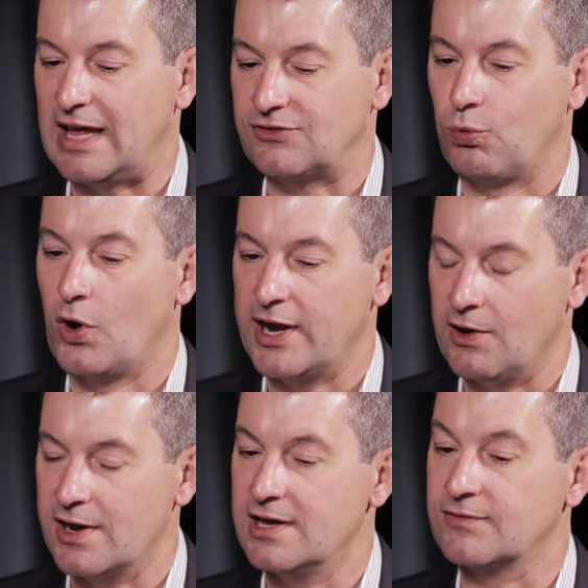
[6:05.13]
one
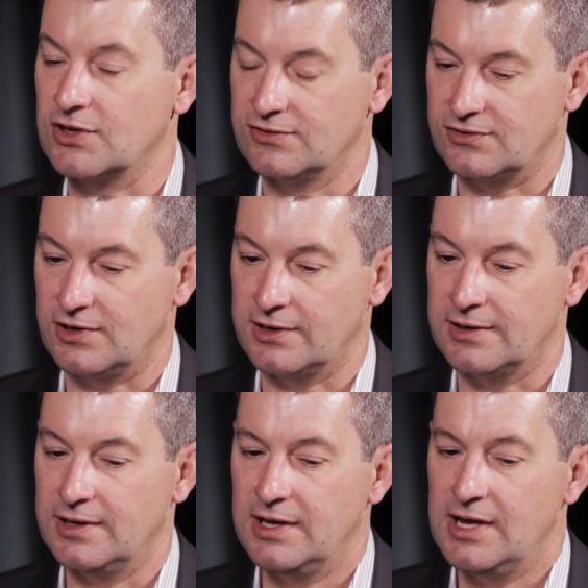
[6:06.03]
area of concern.
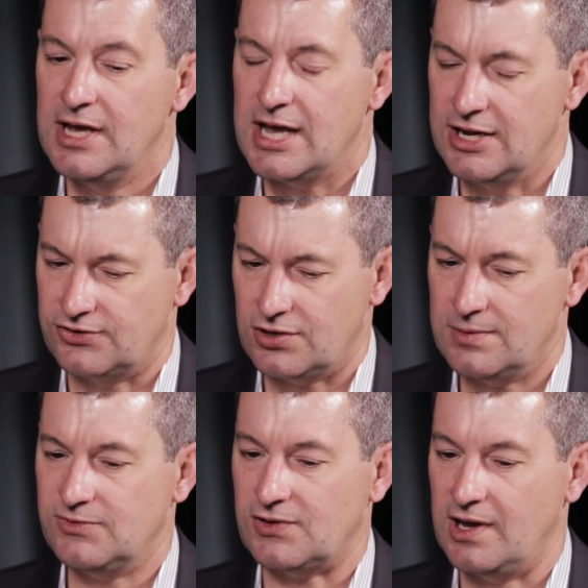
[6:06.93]
In
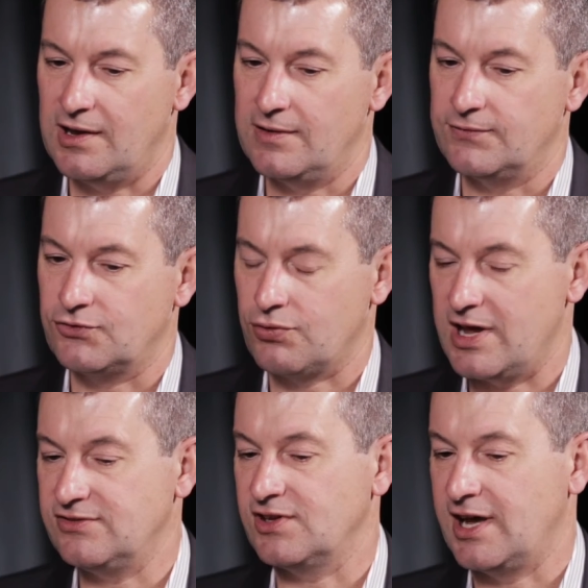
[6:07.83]
terms of
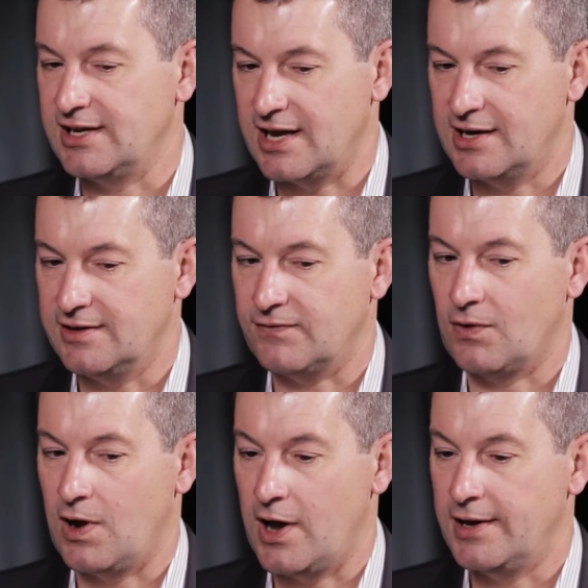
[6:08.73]
trends in identity
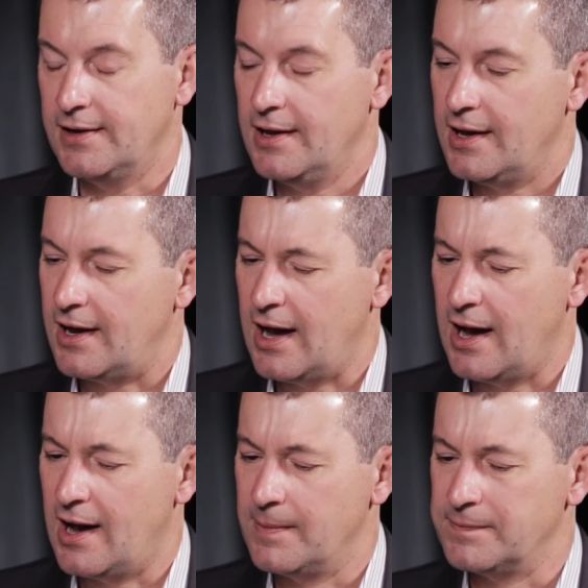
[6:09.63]
fraud,
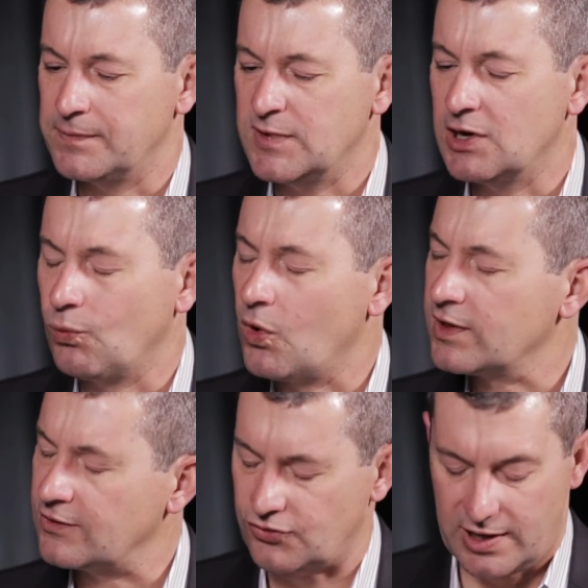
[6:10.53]
one
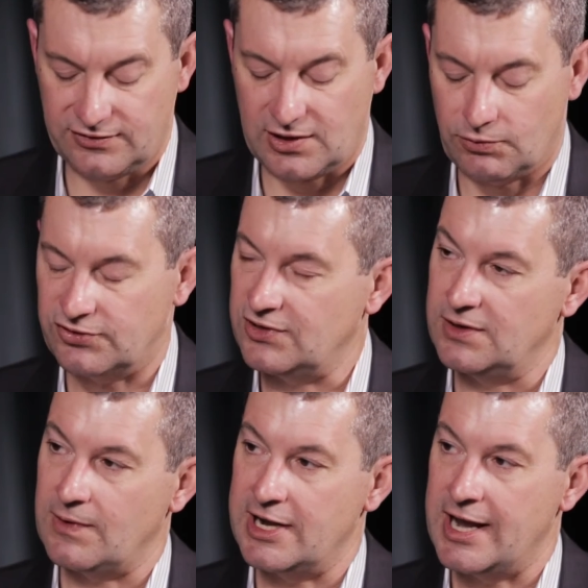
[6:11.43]
of the trends that we're
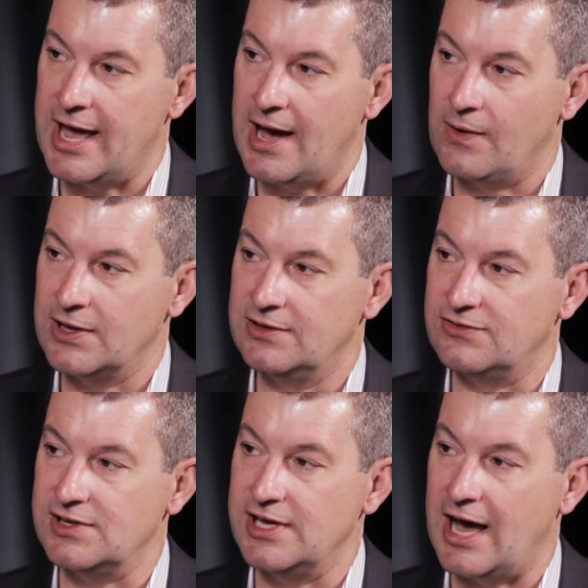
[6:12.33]
seeing right now is
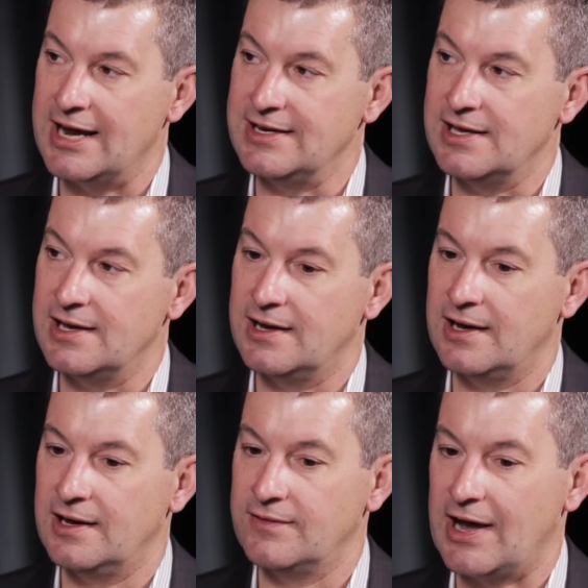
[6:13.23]
the idea
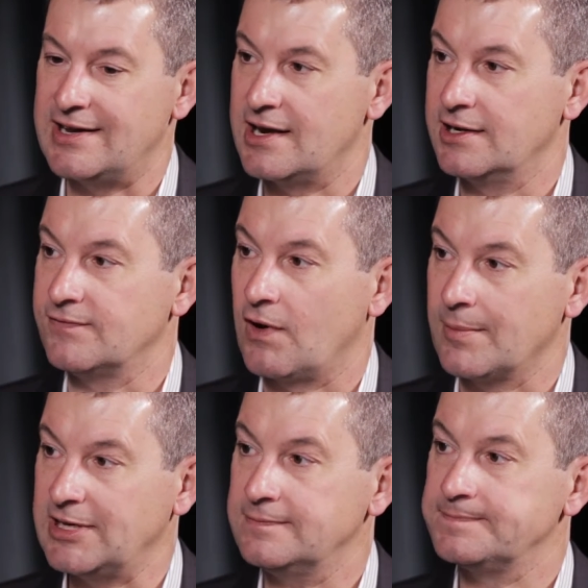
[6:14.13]
of identity
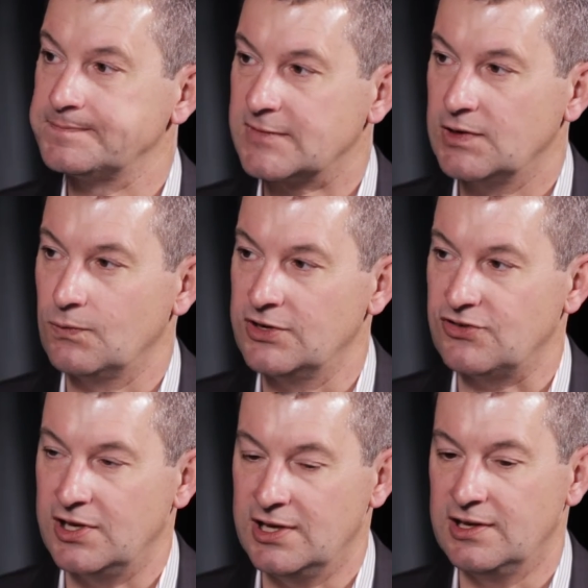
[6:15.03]
farming, which
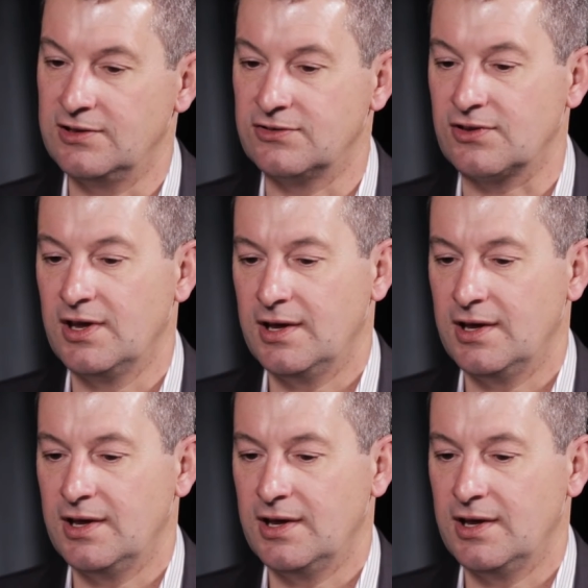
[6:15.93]
is